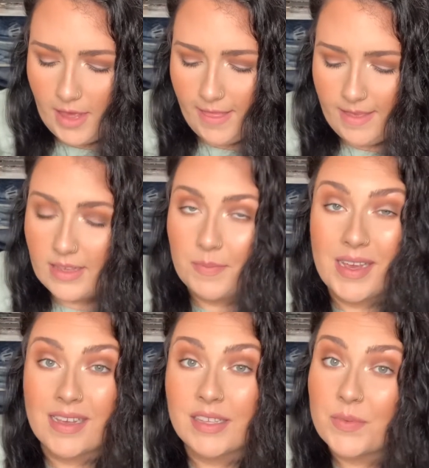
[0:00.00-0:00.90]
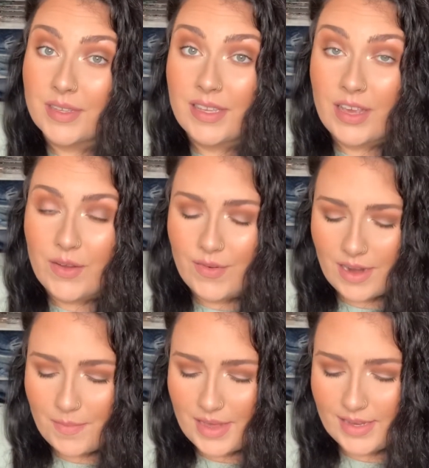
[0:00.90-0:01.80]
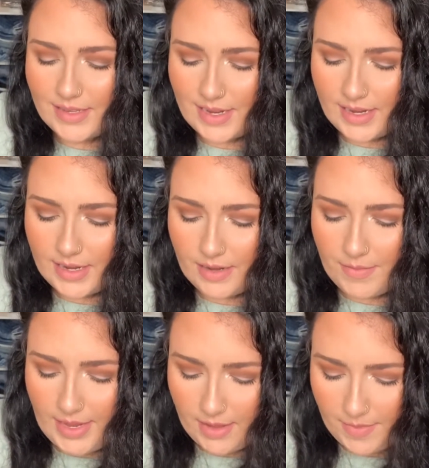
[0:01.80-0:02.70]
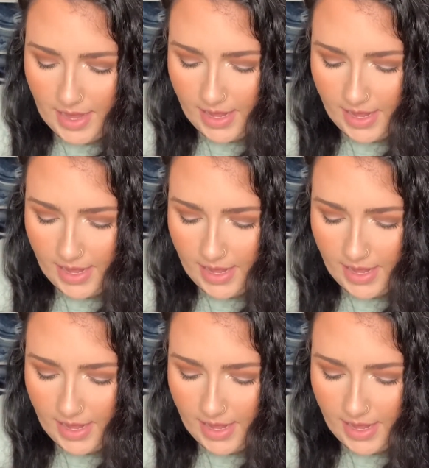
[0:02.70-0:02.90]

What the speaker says: this because it was cute, not because I needed a makeup bag.